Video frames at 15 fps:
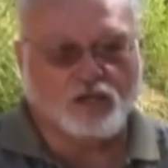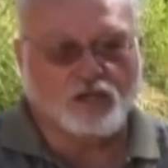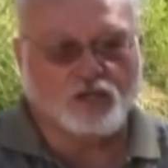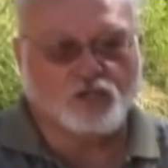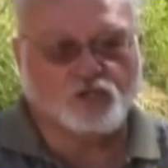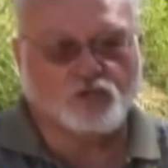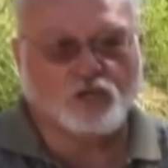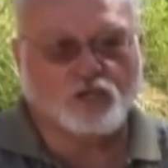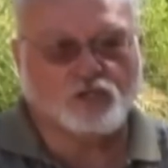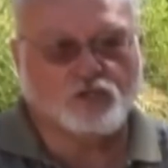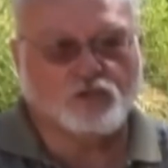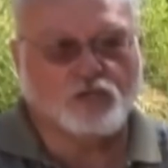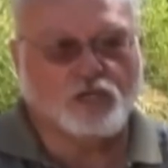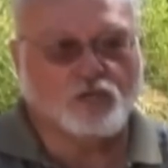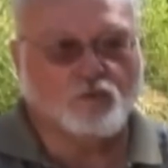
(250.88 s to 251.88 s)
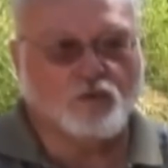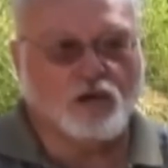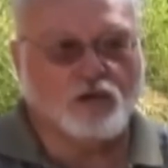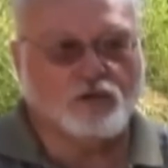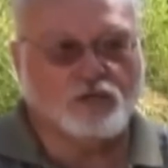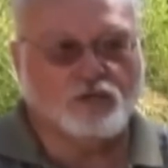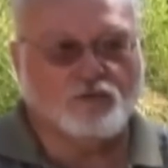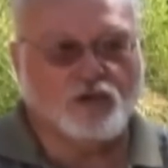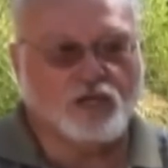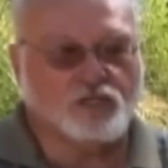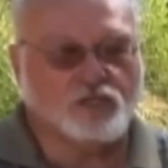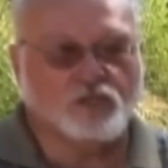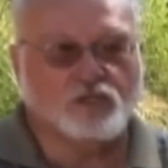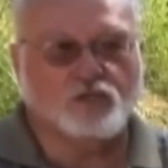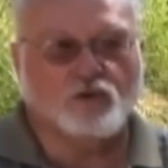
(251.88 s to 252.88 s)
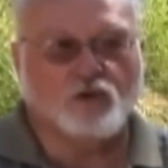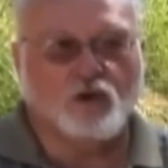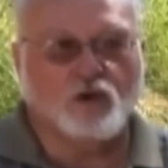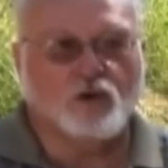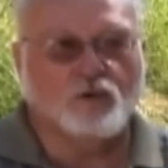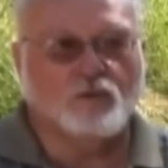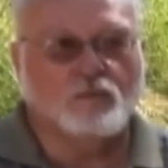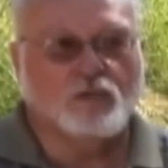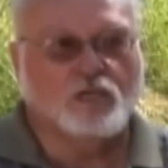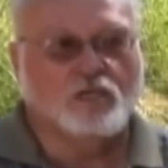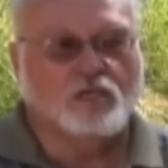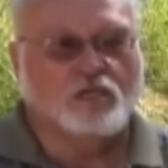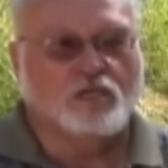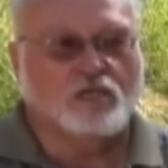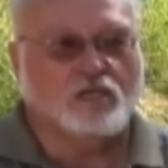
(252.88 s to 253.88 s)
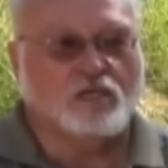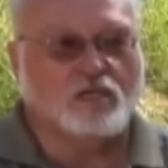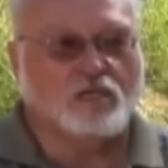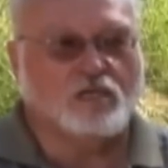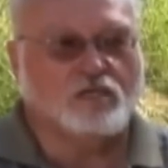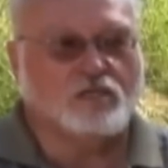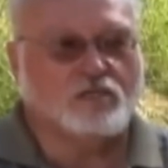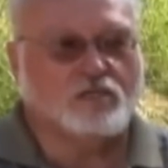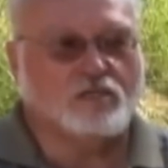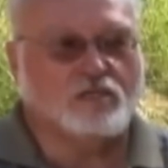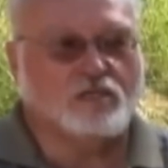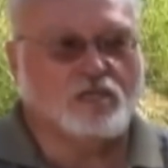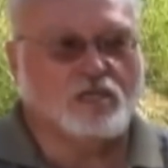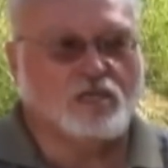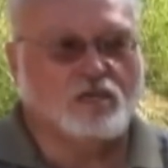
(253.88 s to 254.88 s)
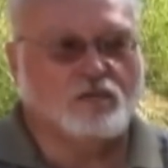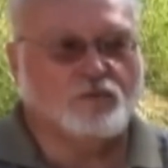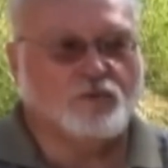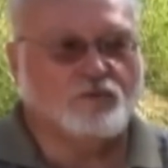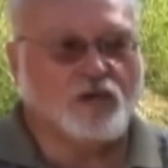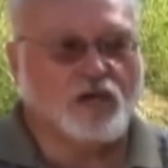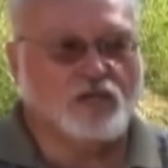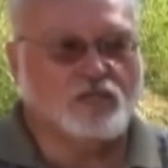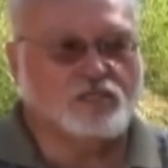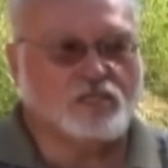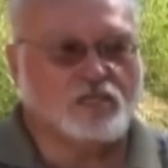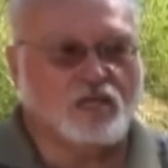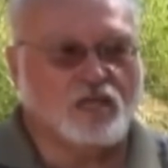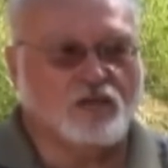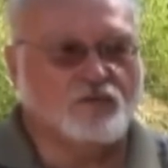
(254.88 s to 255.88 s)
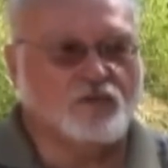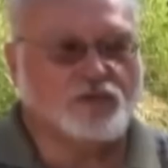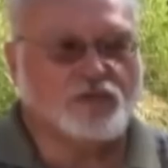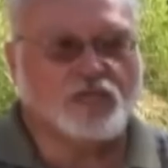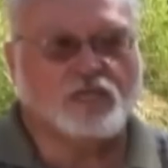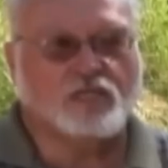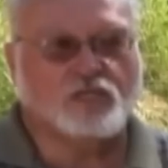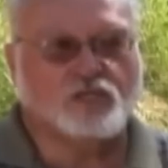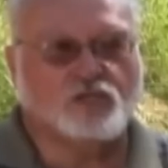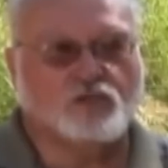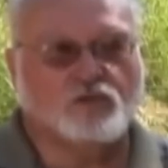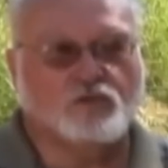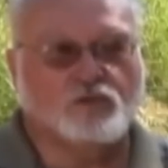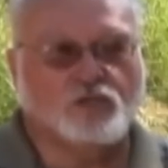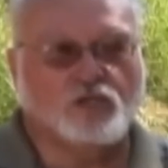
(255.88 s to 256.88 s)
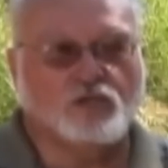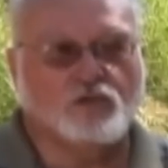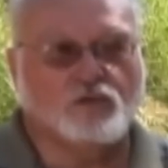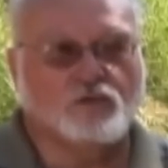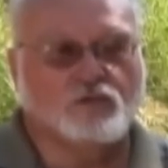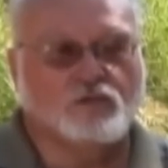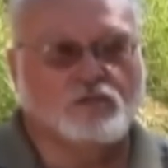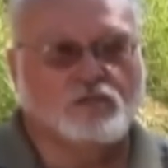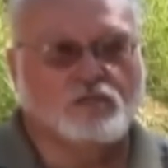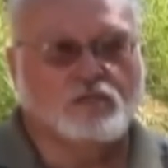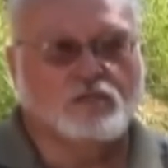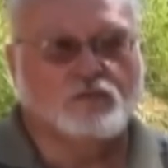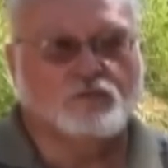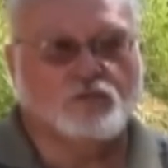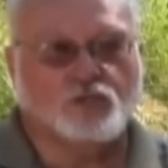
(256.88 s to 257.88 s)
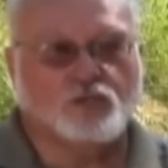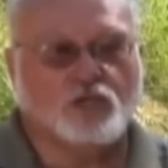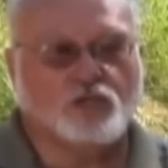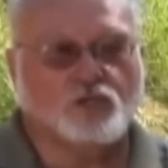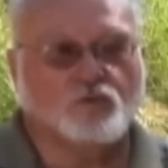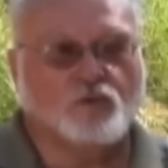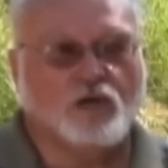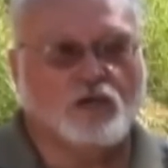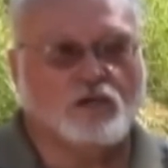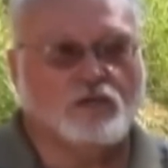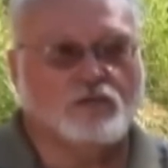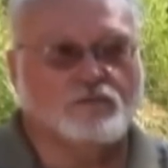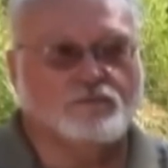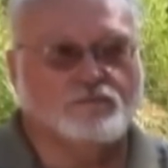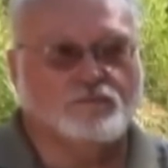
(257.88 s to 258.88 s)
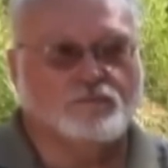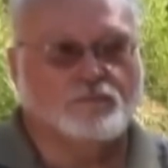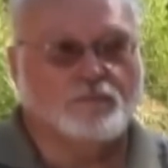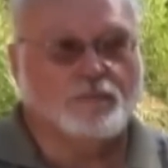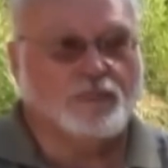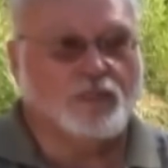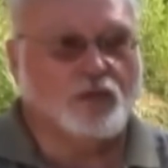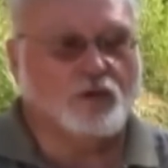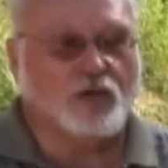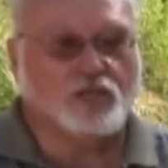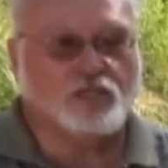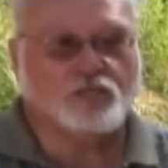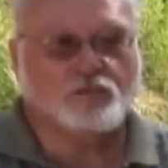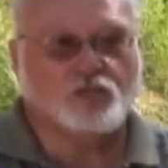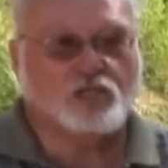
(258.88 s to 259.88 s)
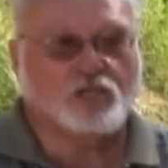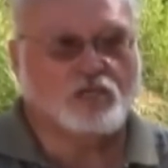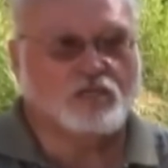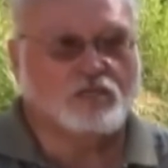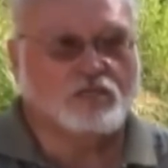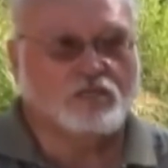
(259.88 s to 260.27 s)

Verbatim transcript: structuring water device on your home, it provides everything that you do with structured water. Your ice machine,